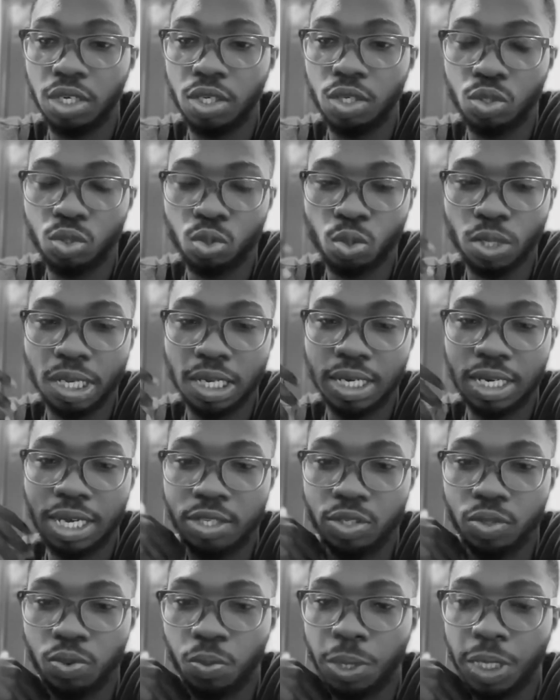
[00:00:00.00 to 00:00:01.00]
So
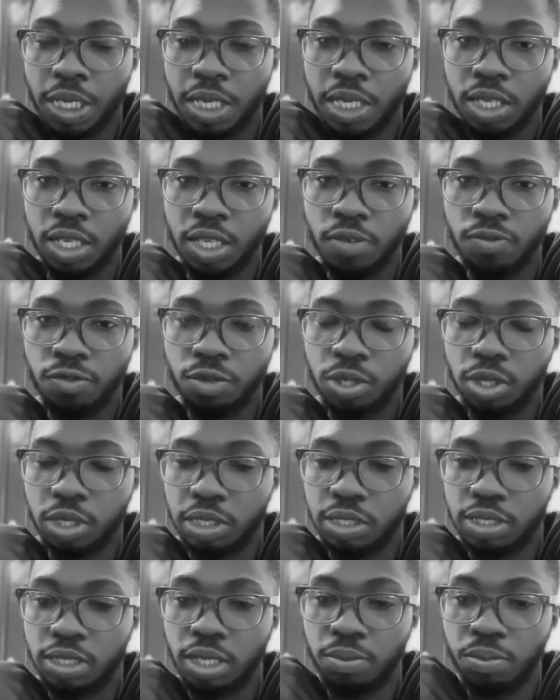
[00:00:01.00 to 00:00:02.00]
that way, if for
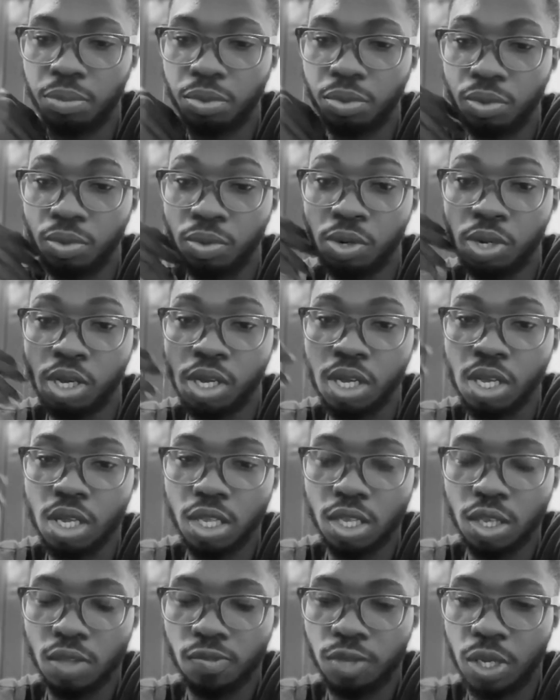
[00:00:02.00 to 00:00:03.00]
example,
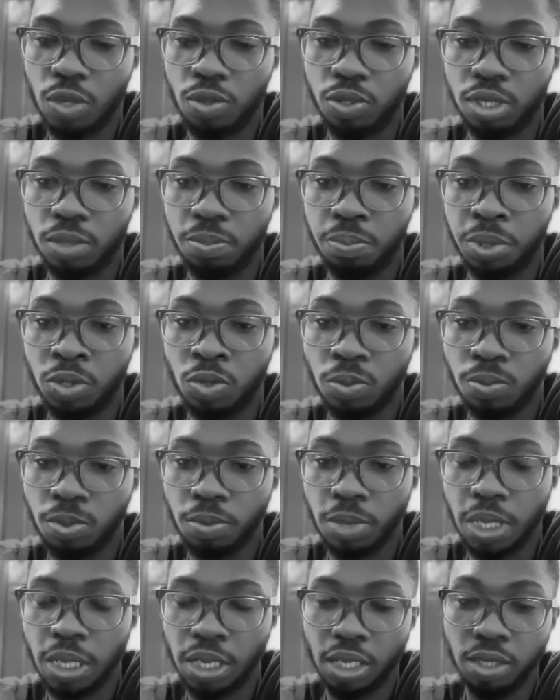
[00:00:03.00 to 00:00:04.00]
if you're on the P2P
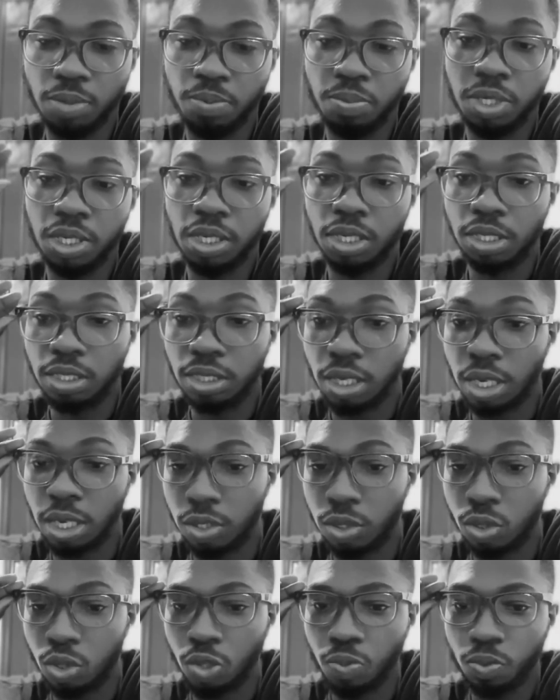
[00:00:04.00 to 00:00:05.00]
marketplace and
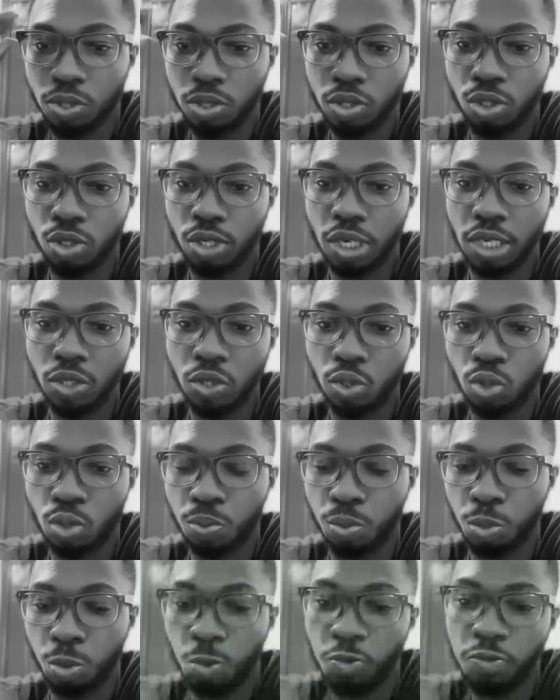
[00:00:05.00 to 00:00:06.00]
someone tries to
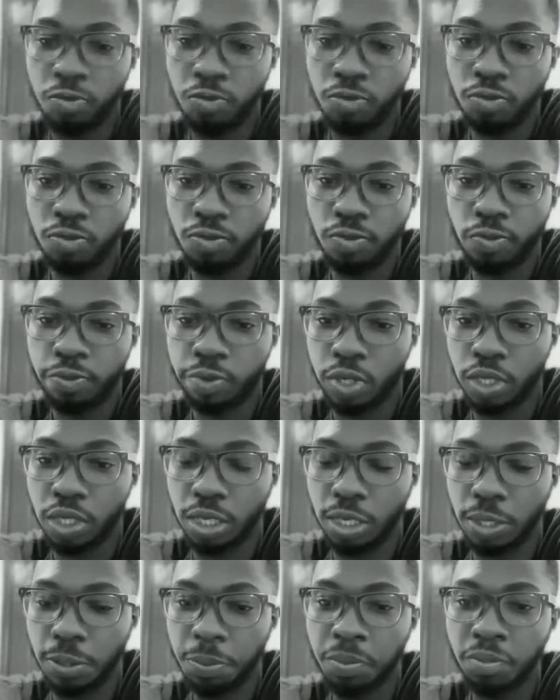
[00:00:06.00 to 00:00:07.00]
move
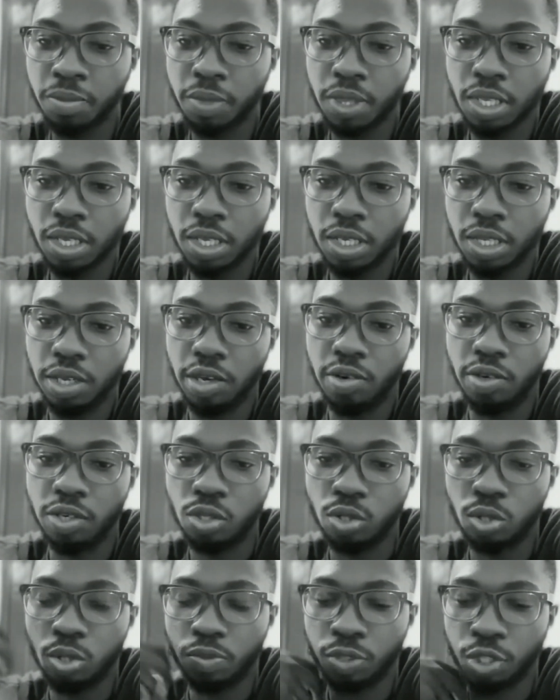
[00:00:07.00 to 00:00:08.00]
money, there
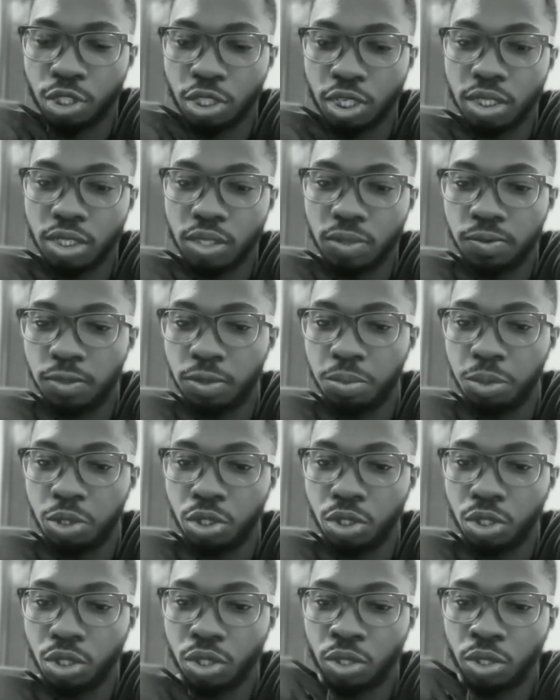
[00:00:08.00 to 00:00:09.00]
is sufficient
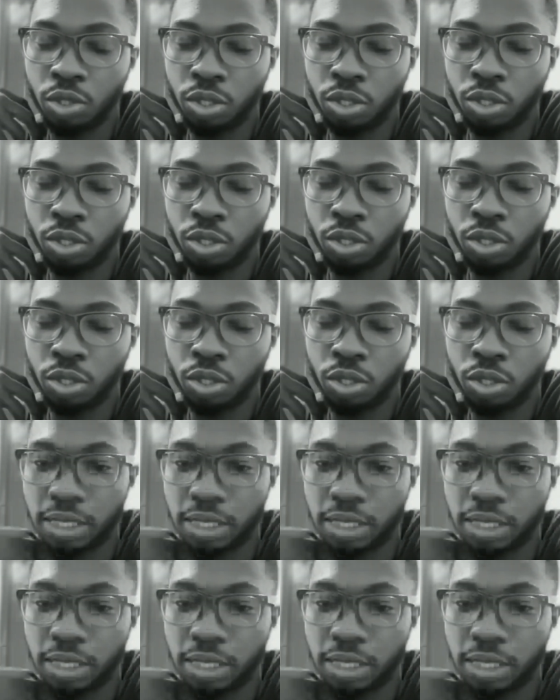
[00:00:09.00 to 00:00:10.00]
information on the Quidax
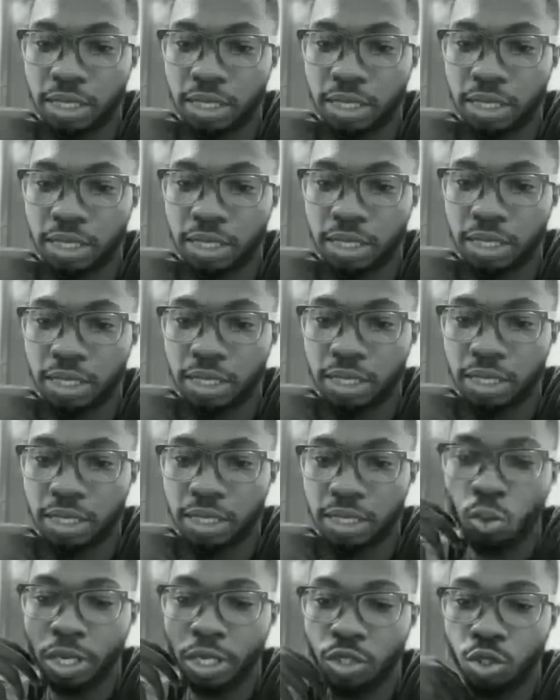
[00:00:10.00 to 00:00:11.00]
end
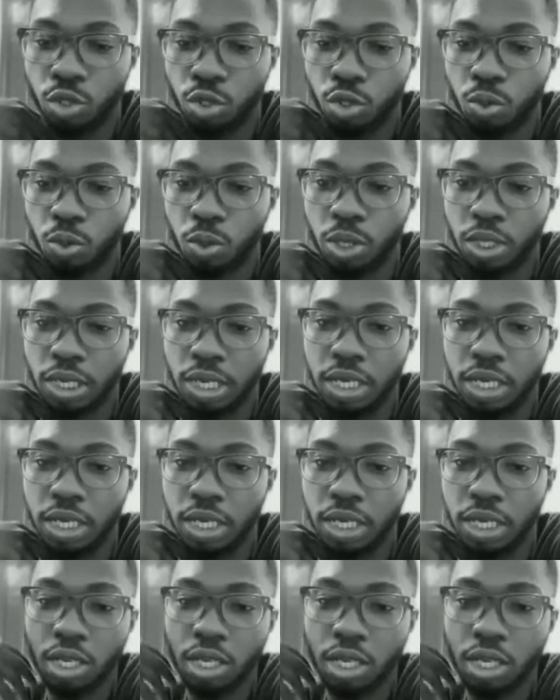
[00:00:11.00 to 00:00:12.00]
to ensure that
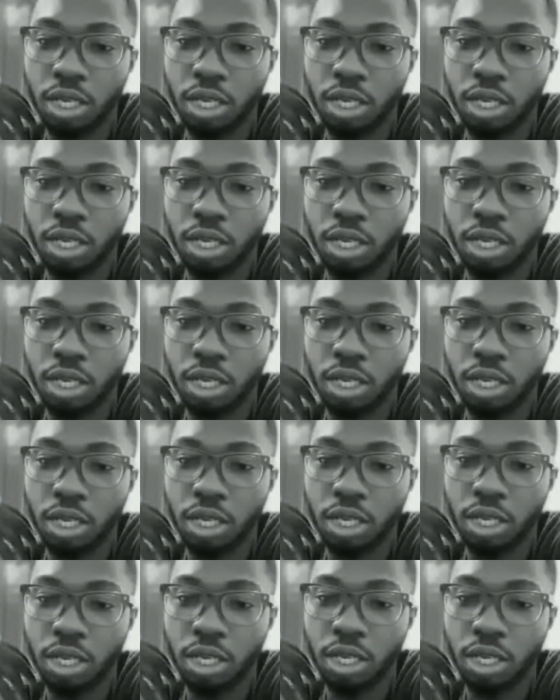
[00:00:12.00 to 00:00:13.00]
you're able to track
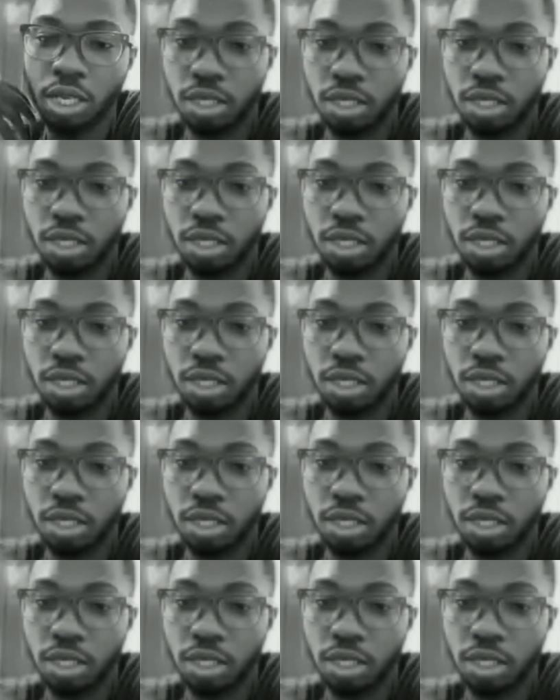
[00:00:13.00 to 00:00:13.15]
it,